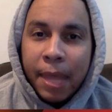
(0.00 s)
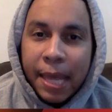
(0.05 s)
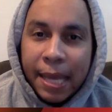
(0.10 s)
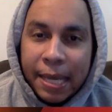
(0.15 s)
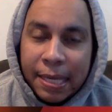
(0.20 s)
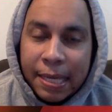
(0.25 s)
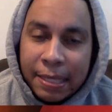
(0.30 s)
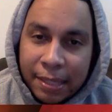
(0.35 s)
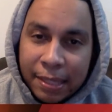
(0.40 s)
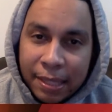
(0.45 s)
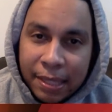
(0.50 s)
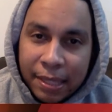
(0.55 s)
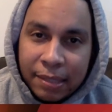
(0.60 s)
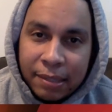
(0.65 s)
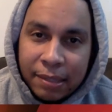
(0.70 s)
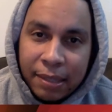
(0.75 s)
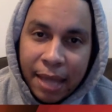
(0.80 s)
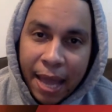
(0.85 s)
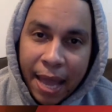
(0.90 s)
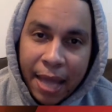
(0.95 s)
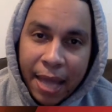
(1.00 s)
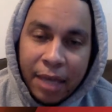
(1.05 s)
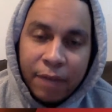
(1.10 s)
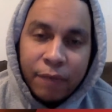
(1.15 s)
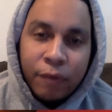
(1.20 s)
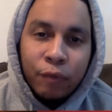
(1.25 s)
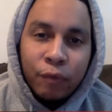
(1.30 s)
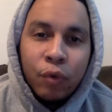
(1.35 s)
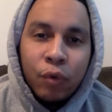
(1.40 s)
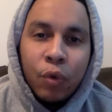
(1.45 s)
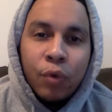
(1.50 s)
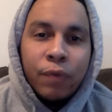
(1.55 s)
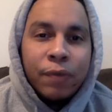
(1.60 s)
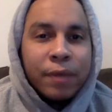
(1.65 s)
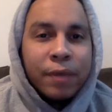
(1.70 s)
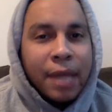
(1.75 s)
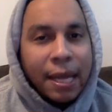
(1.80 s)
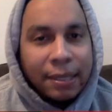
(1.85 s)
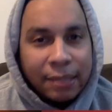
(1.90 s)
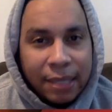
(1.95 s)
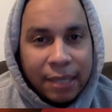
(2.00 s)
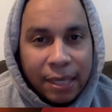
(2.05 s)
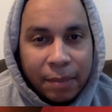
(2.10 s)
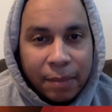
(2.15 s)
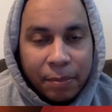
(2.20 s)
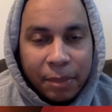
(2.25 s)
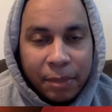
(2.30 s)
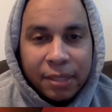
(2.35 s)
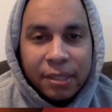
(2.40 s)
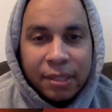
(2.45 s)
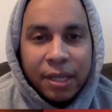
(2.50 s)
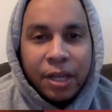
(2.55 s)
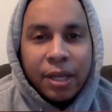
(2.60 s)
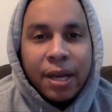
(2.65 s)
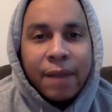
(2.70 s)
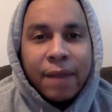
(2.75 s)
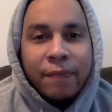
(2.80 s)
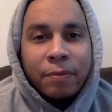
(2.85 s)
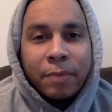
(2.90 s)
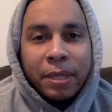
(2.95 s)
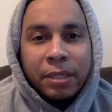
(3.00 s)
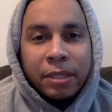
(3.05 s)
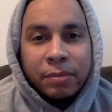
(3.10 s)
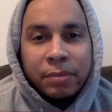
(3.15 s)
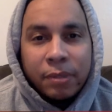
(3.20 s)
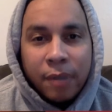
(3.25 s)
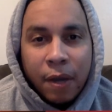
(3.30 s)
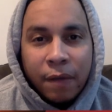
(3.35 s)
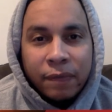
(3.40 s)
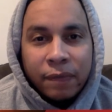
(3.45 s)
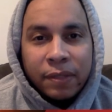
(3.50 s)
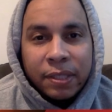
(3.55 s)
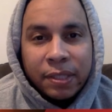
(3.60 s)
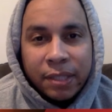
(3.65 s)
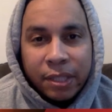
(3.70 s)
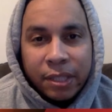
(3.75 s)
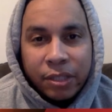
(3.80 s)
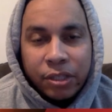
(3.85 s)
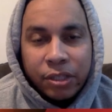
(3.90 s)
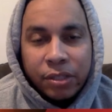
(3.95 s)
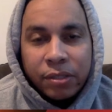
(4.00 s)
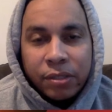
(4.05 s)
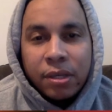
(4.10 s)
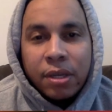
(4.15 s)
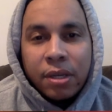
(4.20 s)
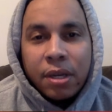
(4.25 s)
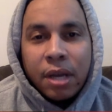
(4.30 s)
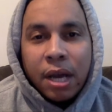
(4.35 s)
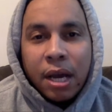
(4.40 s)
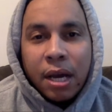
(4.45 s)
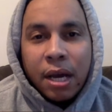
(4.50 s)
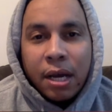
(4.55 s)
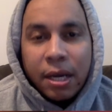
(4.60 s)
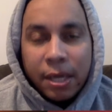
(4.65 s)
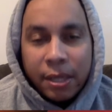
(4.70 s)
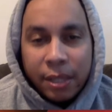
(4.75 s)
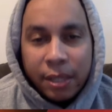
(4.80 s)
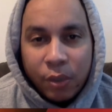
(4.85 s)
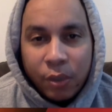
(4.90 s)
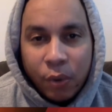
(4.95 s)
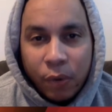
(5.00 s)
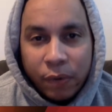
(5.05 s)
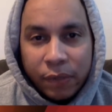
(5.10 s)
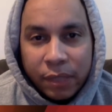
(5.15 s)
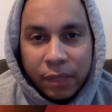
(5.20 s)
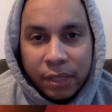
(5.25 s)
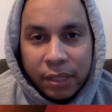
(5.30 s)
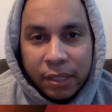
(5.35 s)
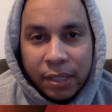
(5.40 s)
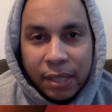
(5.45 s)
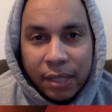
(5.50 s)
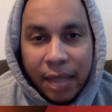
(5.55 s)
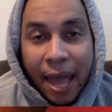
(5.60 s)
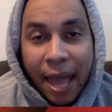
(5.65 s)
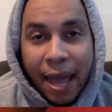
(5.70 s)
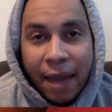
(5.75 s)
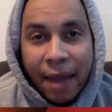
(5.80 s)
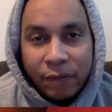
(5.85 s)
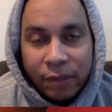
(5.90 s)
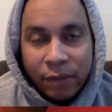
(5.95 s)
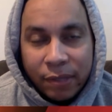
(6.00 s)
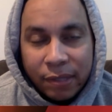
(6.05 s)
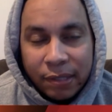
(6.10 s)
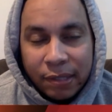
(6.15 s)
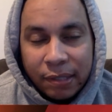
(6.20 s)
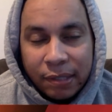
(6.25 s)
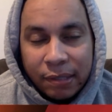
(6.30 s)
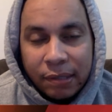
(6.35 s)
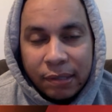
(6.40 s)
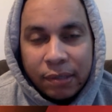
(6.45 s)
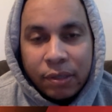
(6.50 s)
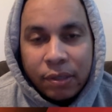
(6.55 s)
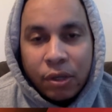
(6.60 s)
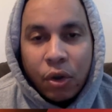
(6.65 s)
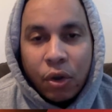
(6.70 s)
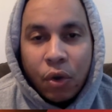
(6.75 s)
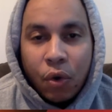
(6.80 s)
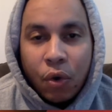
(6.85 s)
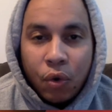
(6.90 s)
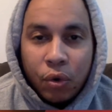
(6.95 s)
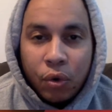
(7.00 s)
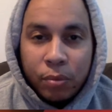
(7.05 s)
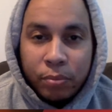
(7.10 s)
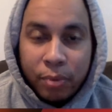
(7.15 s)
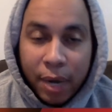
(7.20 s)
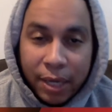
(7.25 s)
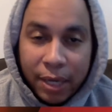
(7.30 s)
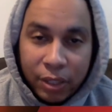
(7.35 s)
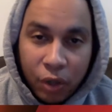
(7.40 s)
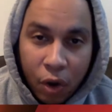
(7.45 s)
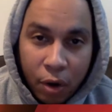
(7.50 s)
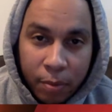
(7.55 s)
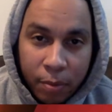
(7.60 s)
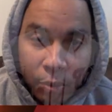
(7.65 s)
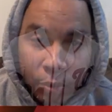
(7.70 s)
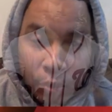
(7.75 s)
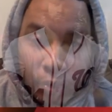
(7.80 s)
is this the end of the road for that team? Because they're going to have to make some tough decisions uh, in the offseason after the season on Bryce Harper,